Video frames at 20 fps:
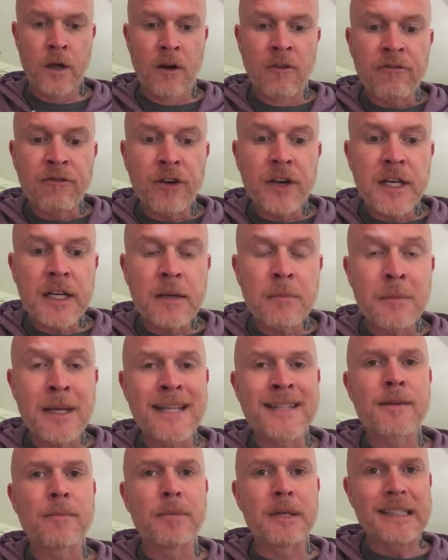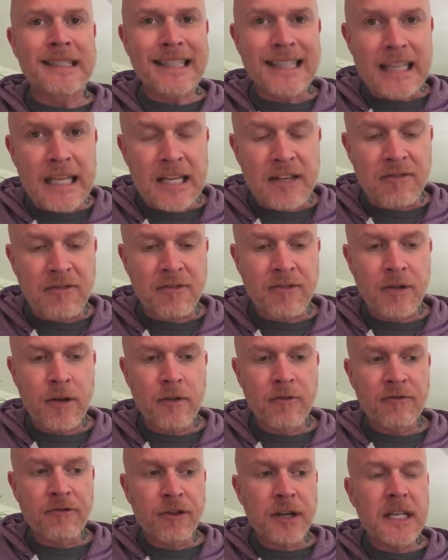Freedom is a belief.
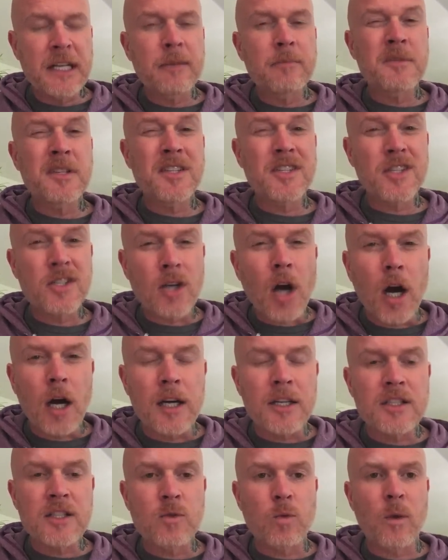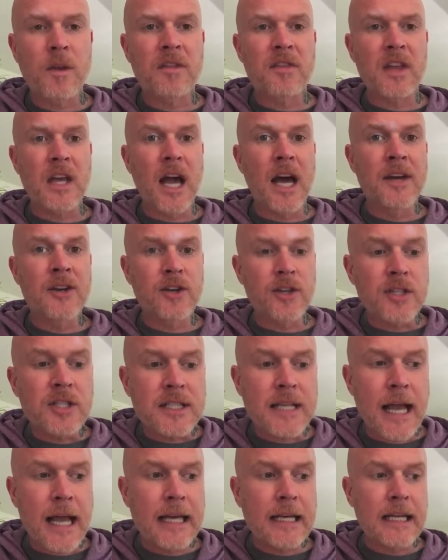Freedom starts with the
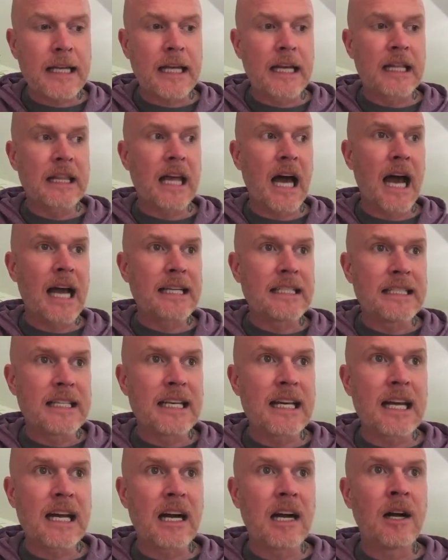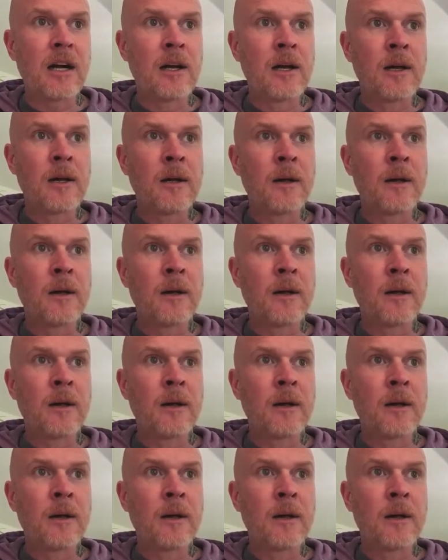understanding and the idea